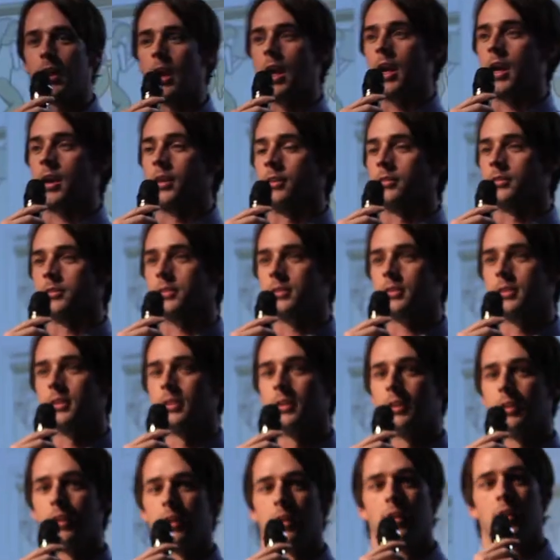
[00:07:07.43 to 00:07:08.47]
and
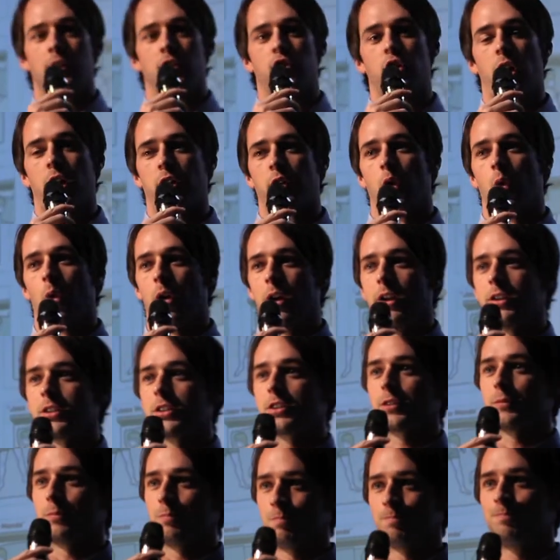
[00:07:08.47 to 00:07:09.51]
Chuck
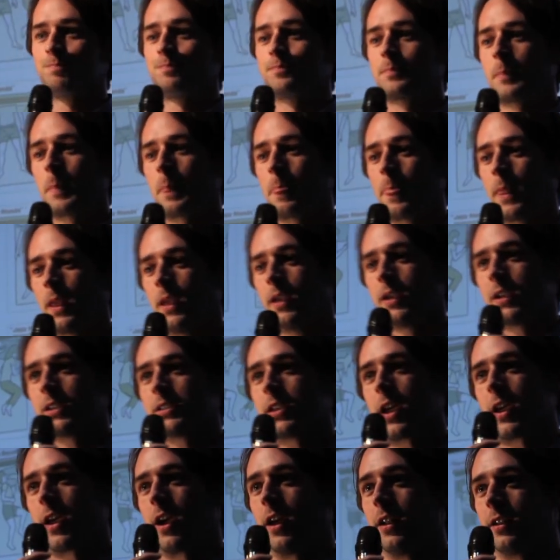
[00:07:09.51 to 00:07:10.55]
Norris, because
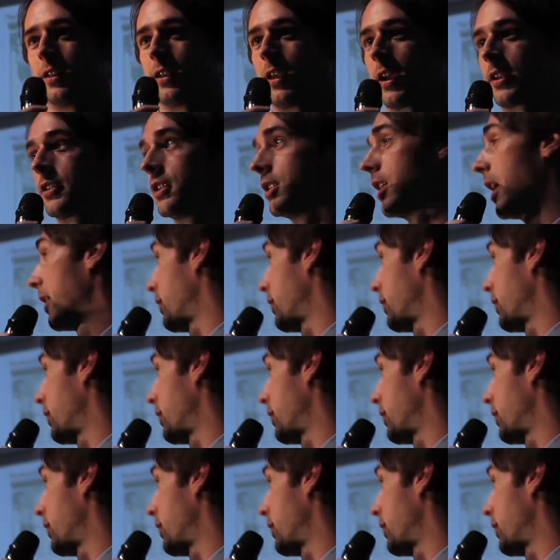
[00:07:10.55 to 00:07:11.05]
I got kicked a lot